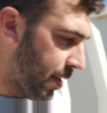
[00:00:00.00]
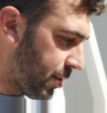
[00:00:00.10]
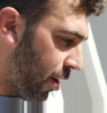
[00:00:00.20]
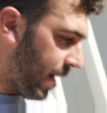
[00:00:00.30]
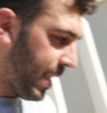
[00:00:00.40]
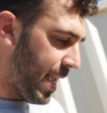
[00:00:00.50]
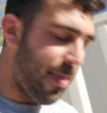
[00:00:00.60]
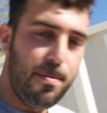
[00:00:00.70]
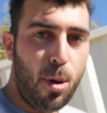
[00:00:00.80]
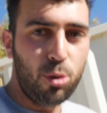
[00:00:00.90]
so I can get
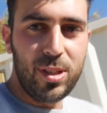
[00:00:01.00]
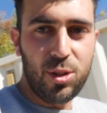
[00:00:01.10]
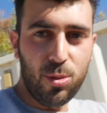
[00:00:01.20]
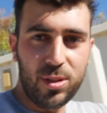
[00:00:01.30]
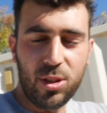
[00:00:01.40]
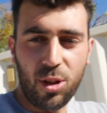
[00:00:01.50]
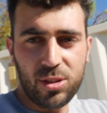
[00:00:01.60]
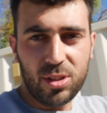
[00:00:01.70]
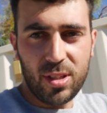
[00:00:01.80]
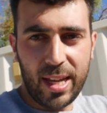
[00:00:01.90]
the multi-tool as
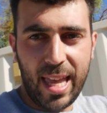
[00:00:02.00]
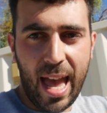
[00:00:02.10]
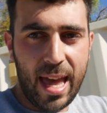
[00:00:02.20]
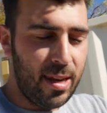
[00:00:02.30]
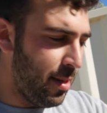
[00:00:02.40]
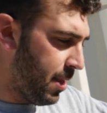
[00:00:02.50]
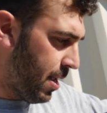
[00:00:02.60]
close as I can